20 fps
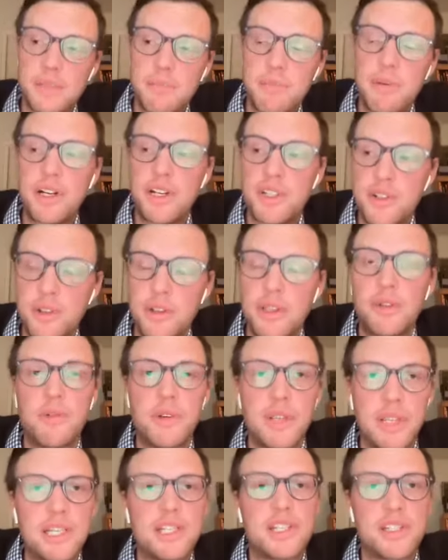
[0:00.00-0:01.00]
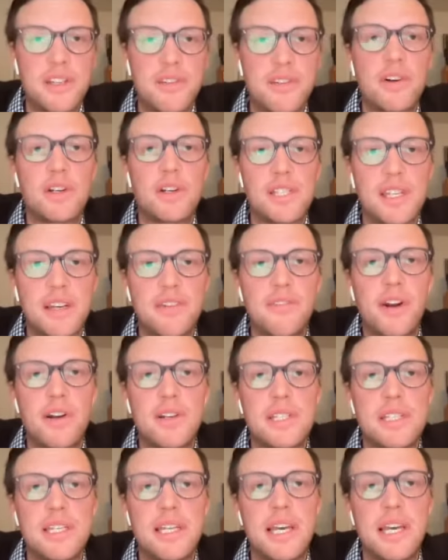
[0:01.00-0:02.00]
the spiritual and religious diversity of our
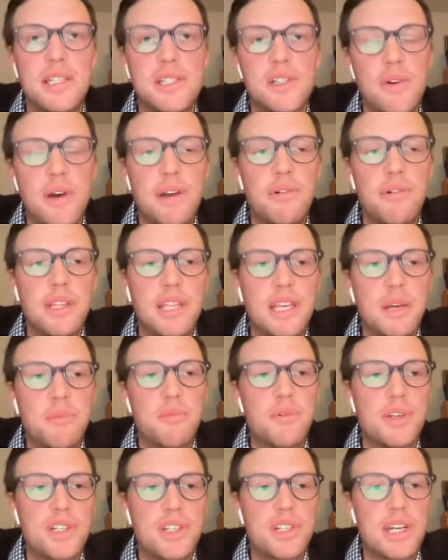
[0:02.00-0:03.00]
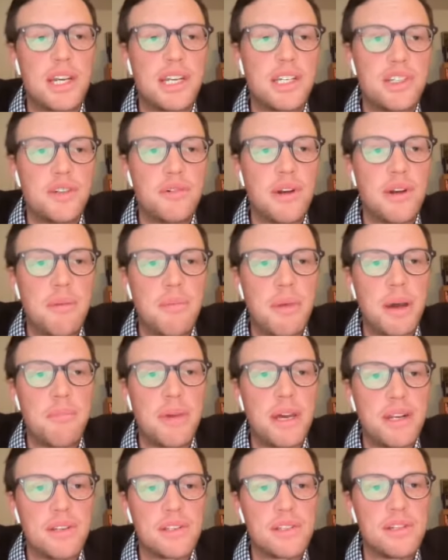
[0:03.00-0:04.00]
state. So I really appreciate you, Rabbi
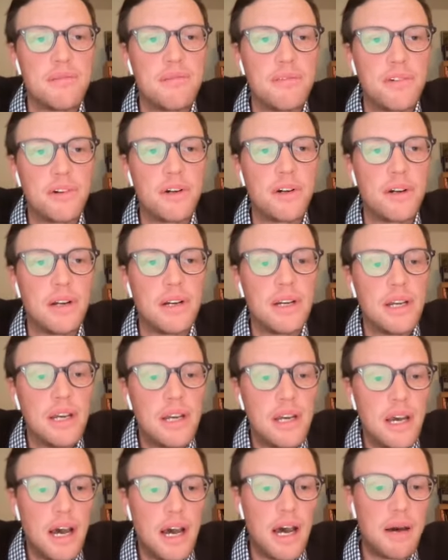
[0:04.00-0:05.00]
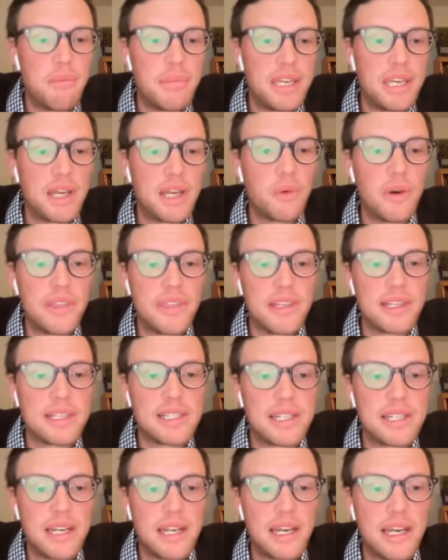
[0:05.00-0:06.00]
Mendelsohn, for being with
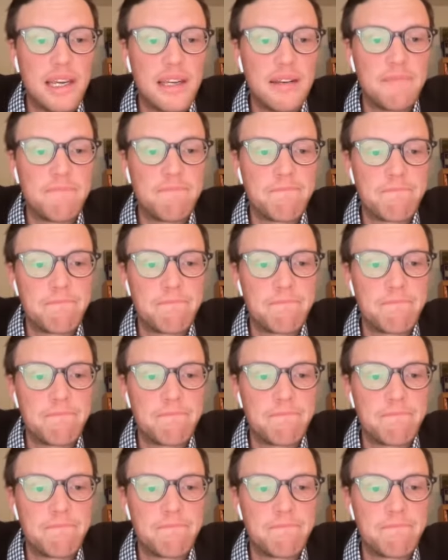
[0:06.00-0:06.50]
us tonight.